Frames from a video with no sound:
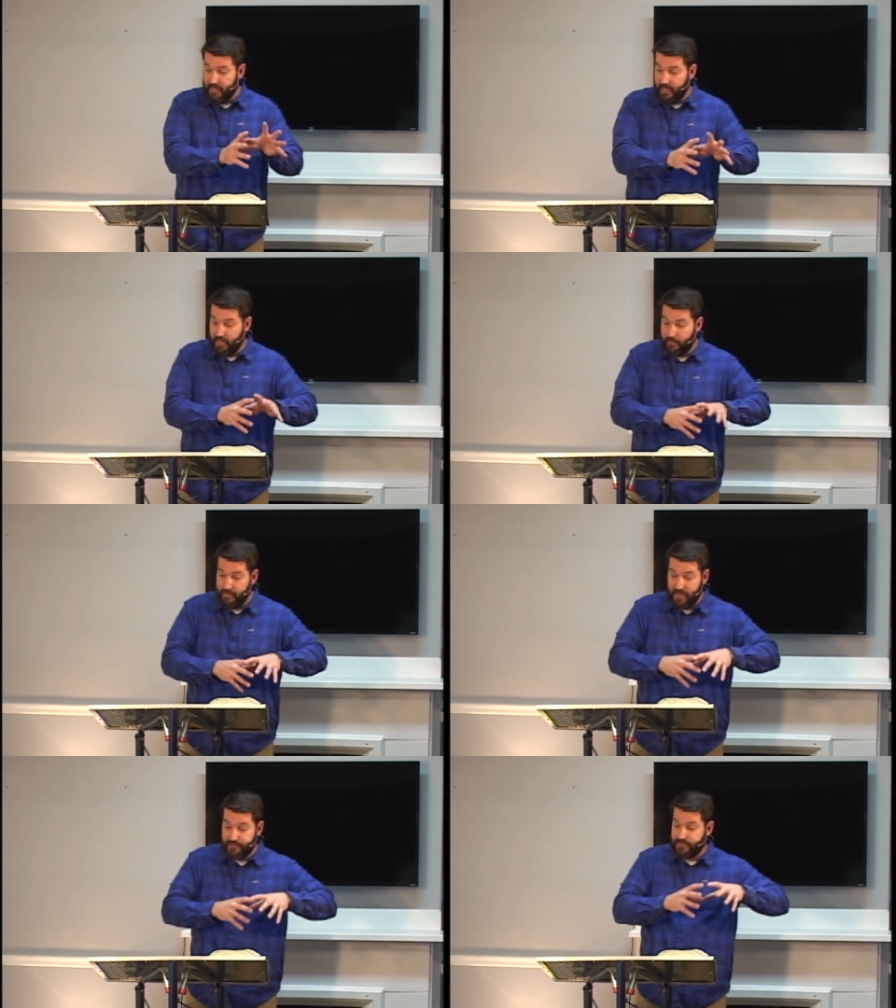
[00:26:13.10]
Uh,
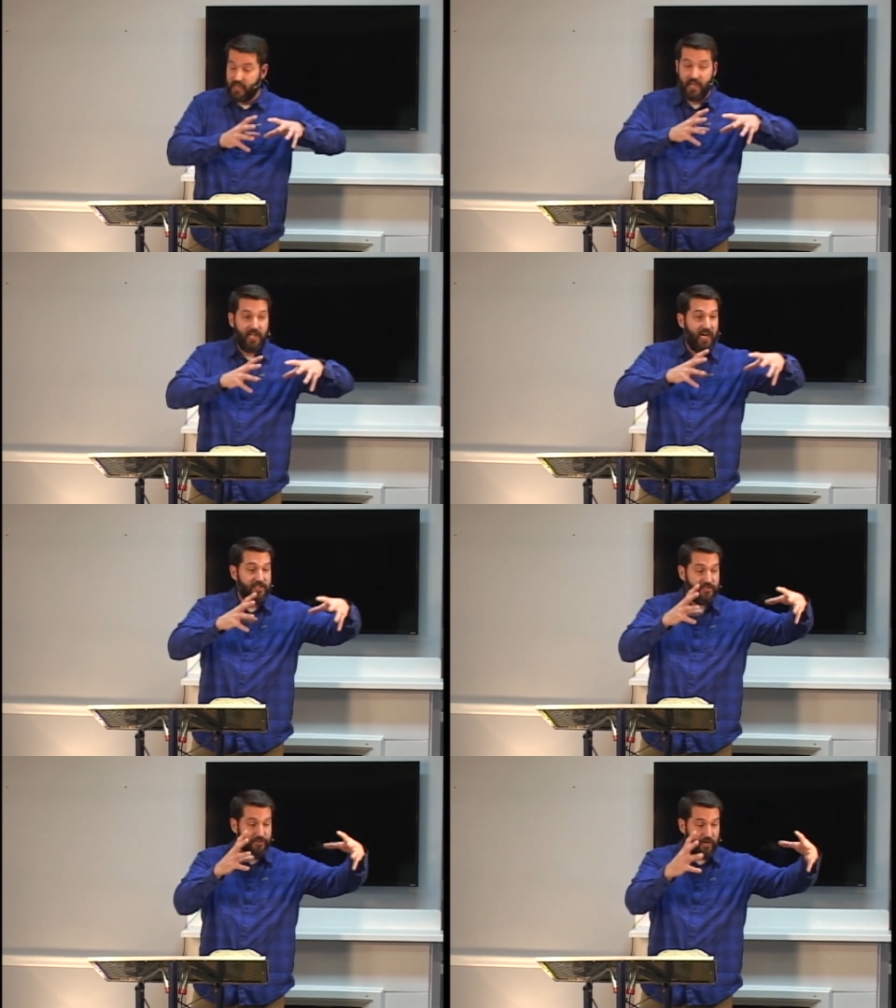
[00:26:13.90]
Mount Sinai,
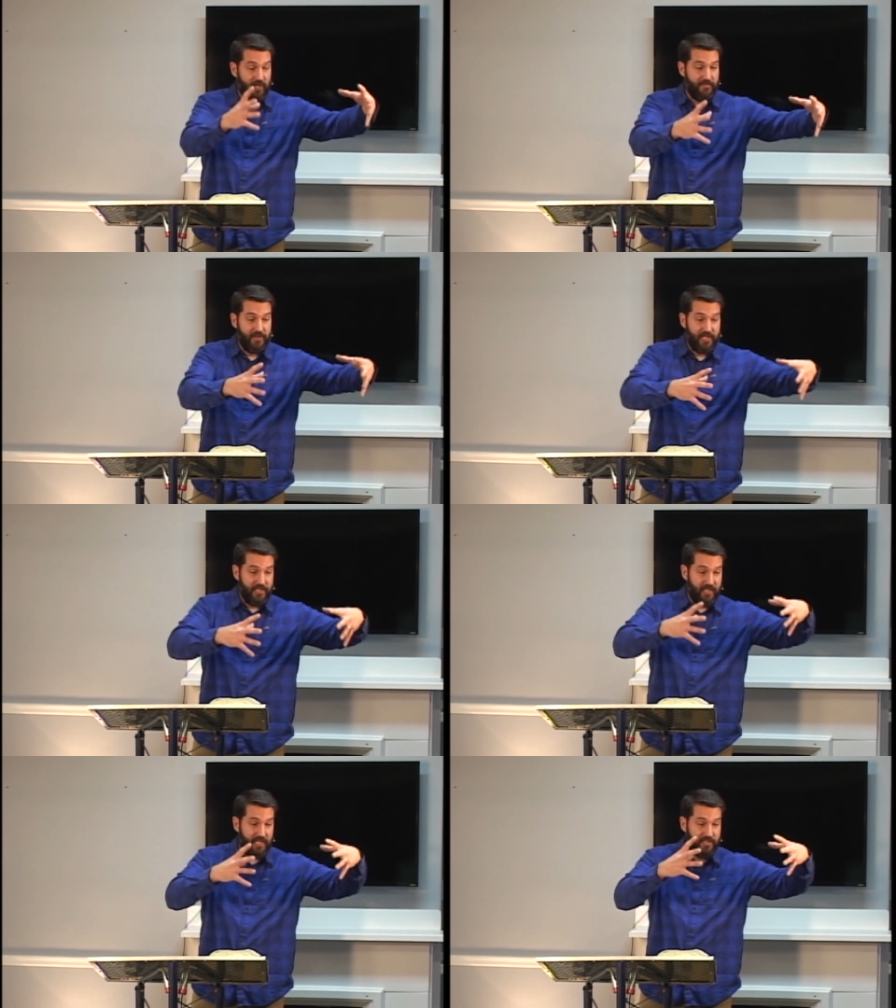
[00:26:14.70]
the thought of it
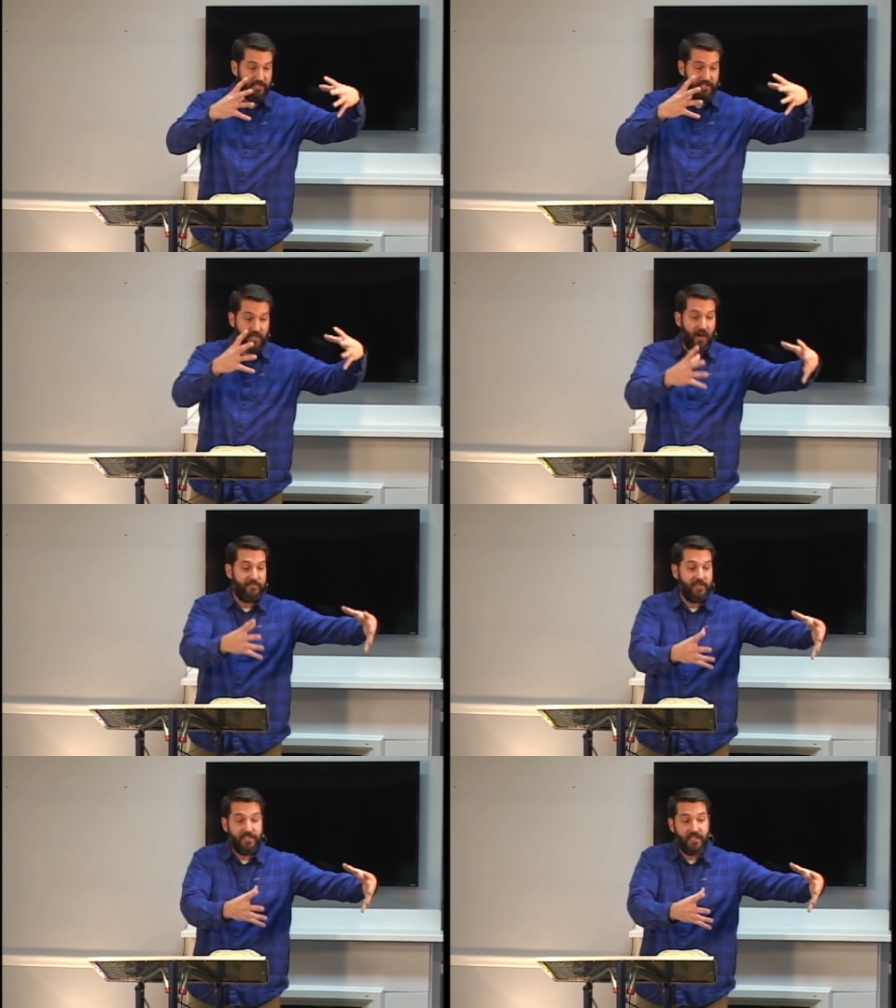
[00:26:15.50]
and the, and the
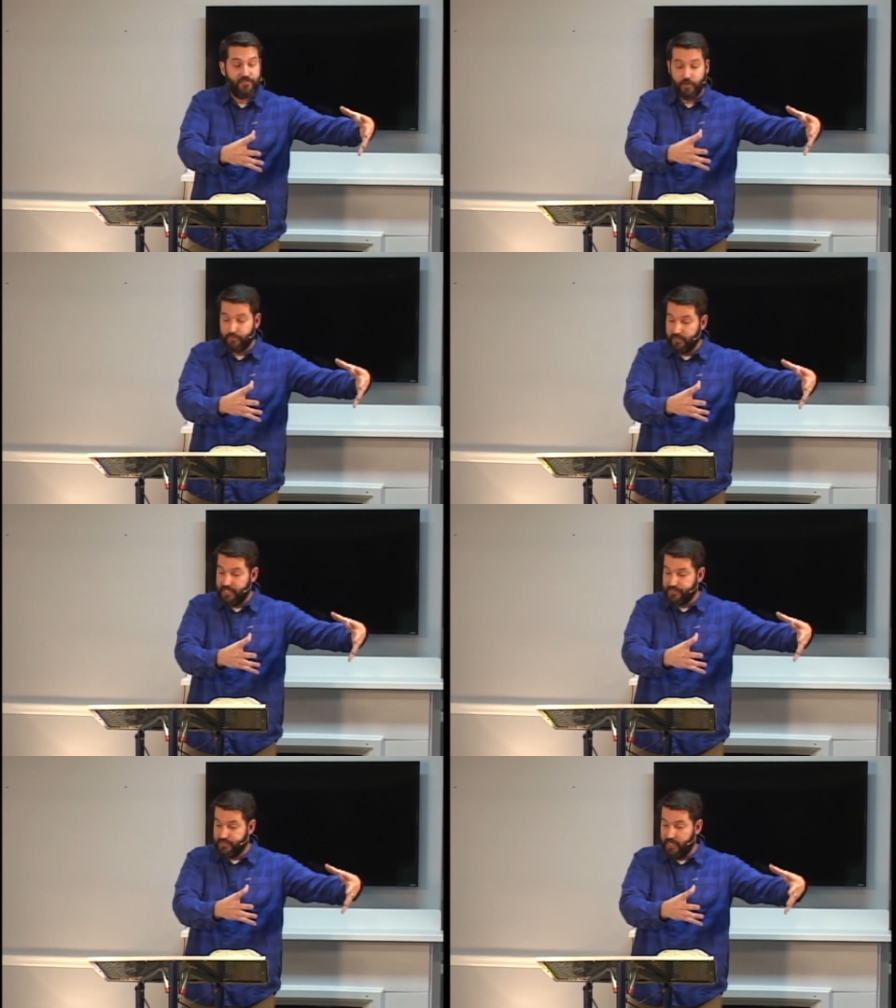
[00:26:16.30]
theophany that took
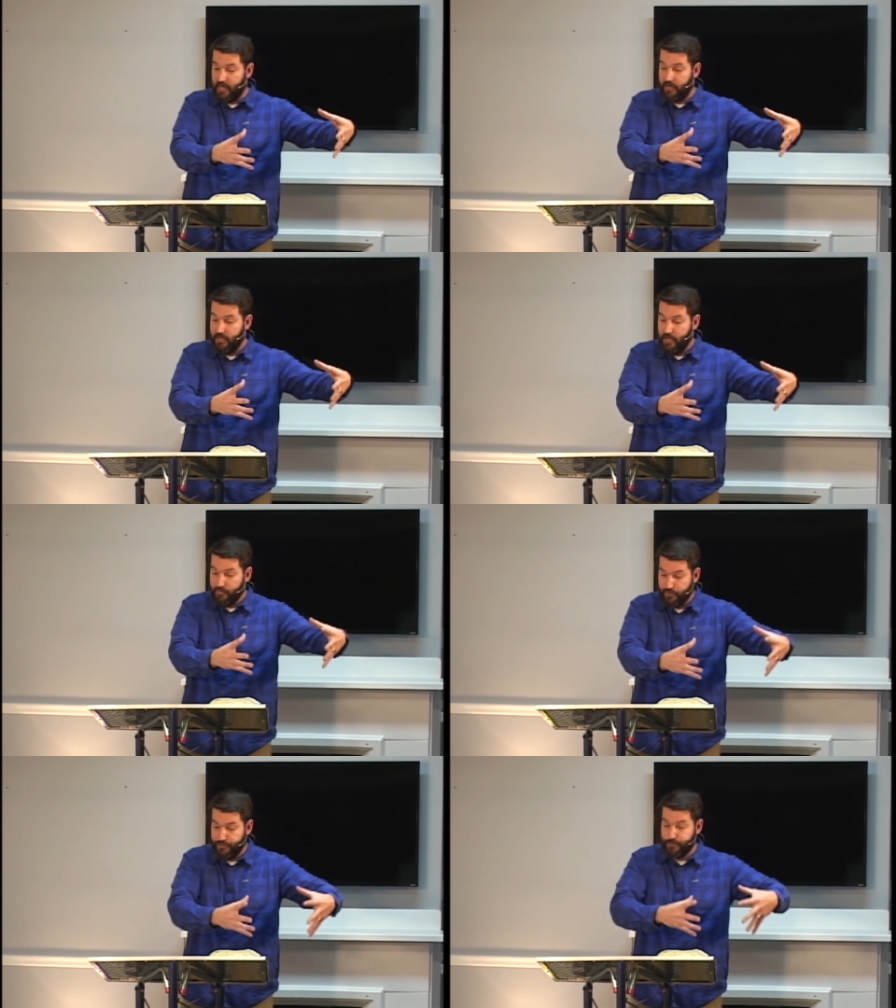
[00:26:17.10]
place there
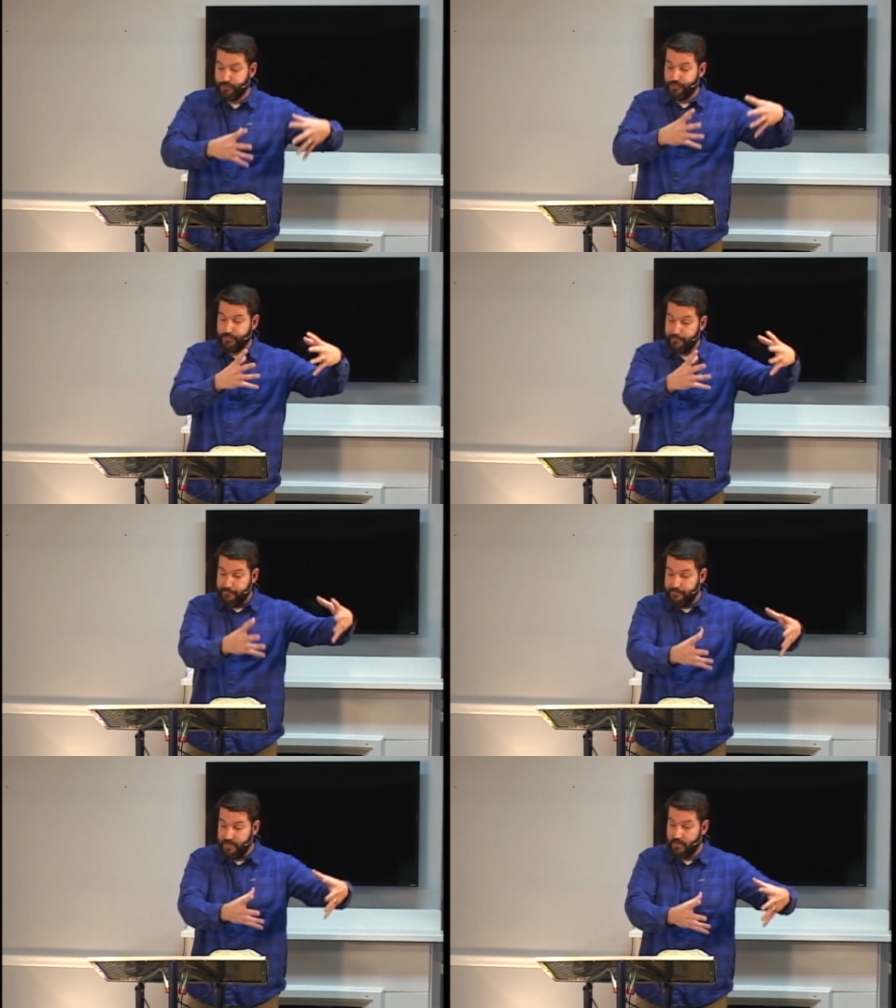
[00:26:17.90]
produces
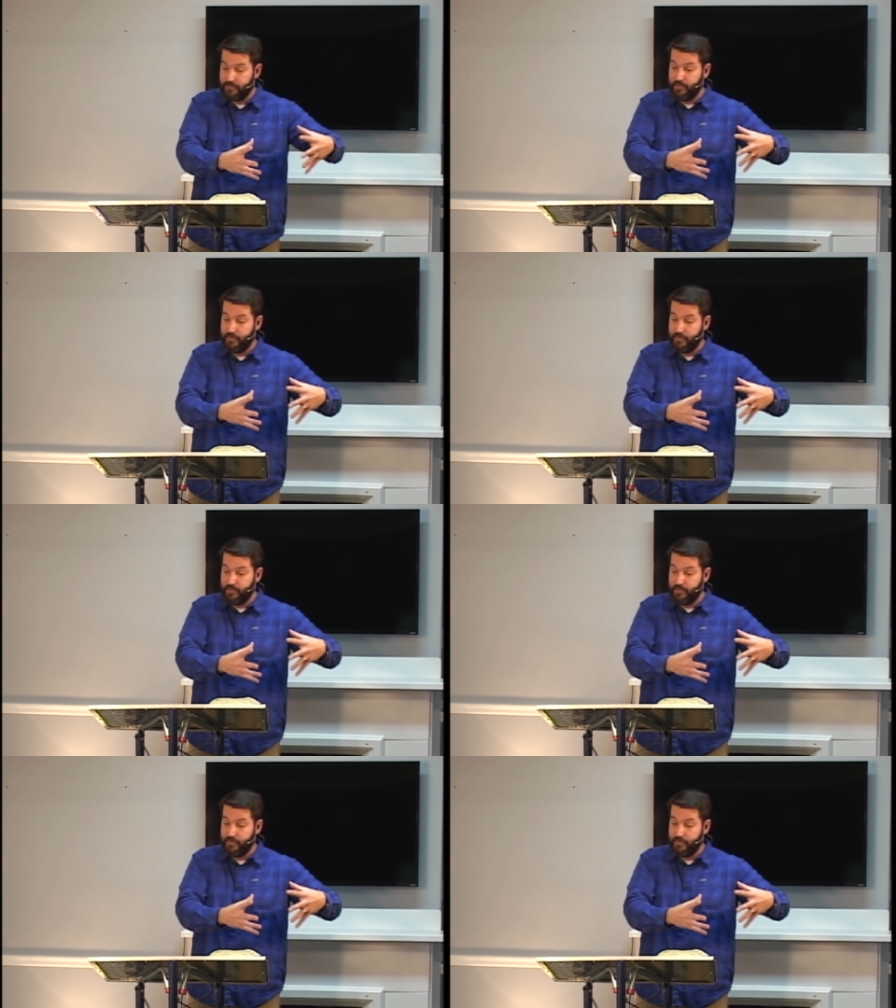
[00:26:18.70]
fear.